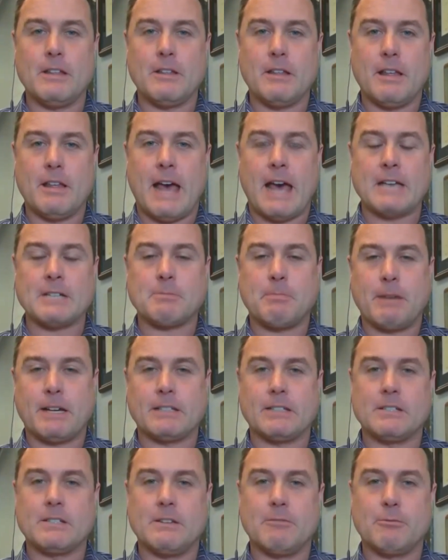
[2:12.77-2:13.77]

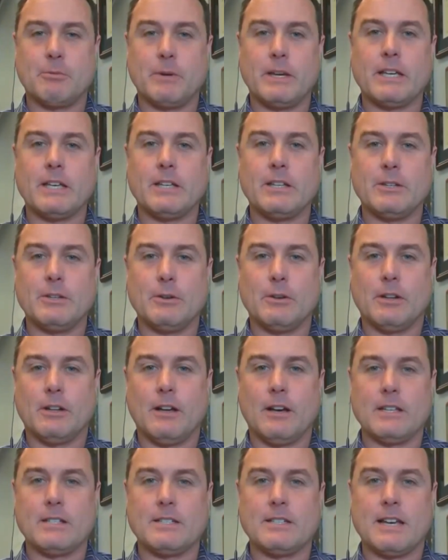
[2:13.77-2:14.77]
aspect is if we can
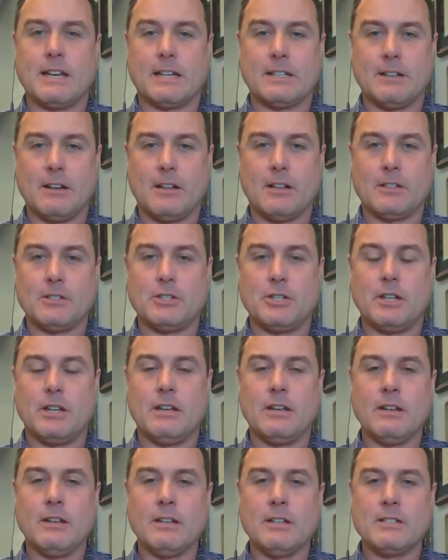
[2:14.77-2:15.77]
utilize
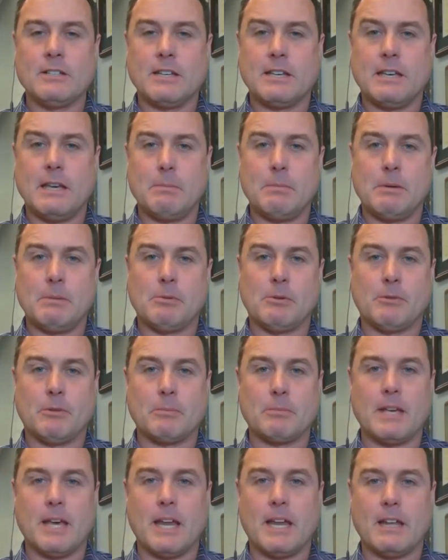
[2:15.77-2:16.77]
technology to keep people
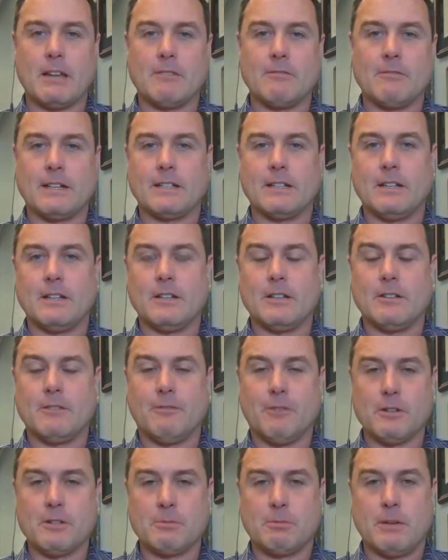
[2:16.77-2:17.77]
from getting infected in
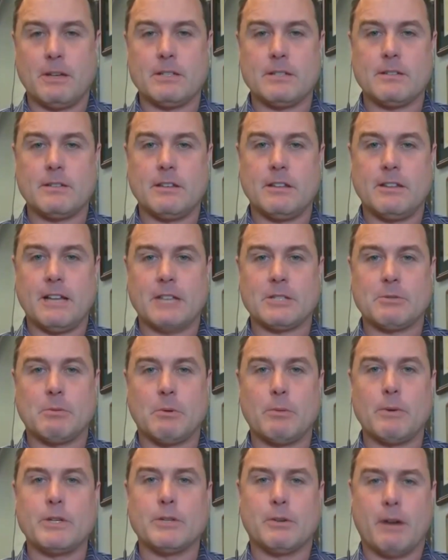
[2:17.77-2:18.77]
the first place. And that's
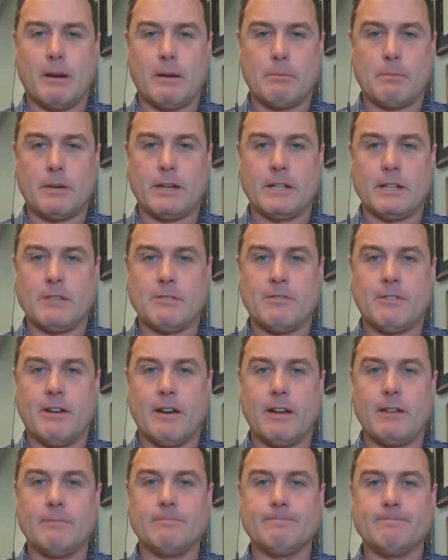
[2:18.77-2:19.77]
what we try and bring to the fight.